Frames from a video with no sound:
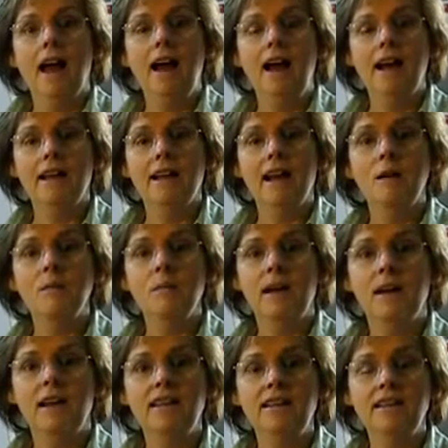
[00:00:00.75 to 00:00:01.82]
Hi, I'm
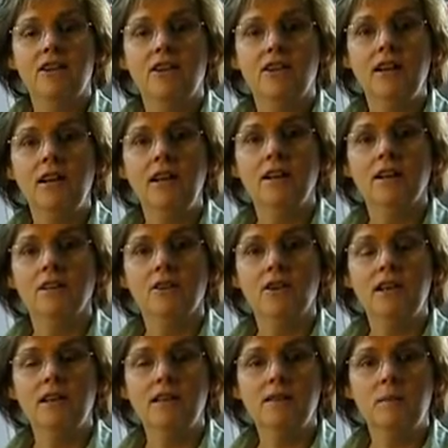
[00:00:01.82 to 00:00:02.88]
Bonnie Terry, a learning
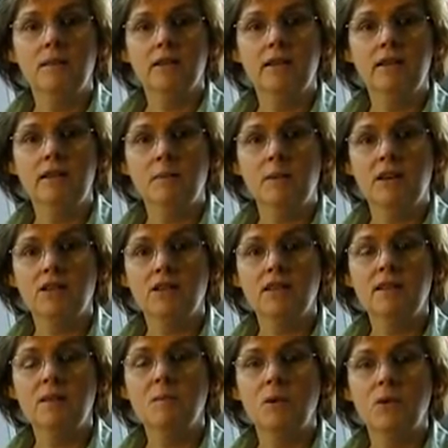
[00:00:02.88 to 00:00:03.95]
disability specialist
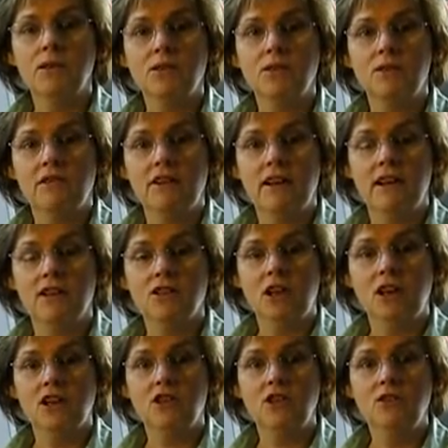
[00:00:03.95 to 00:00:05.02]
and board certified
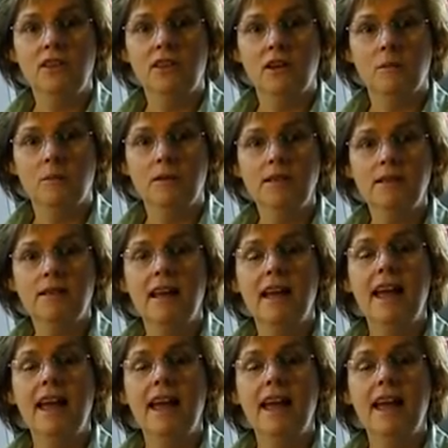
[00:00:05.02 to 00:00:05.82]
educational therapist,